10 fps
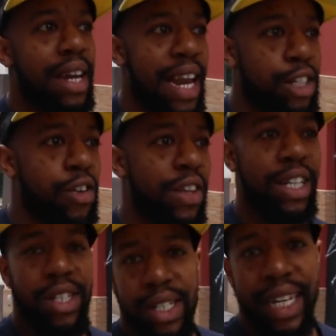Next on the
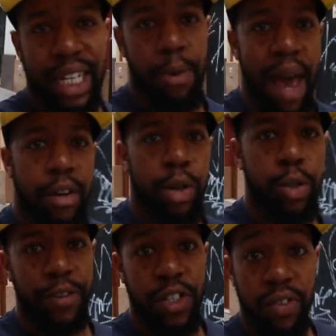list is to get some
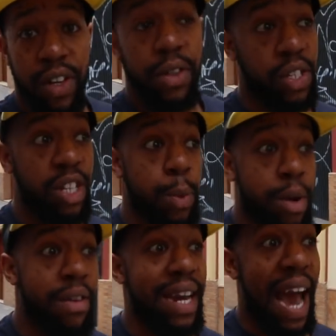aerials of Seville, the city
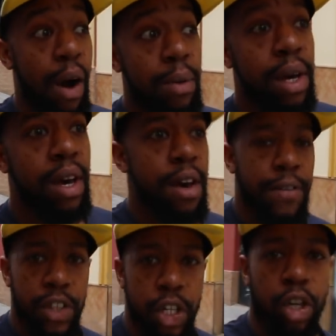we're in now,
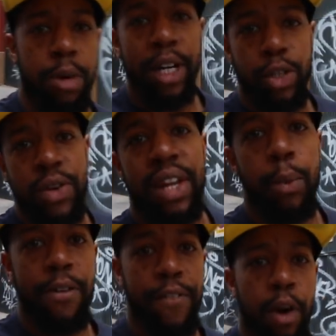for the documentary
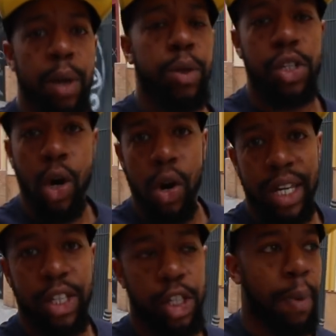that we're filming, which is
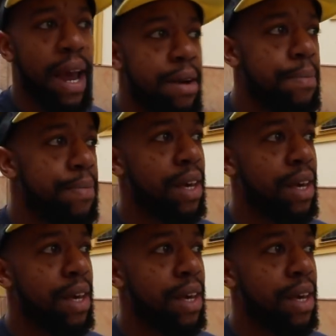hockey in Spain.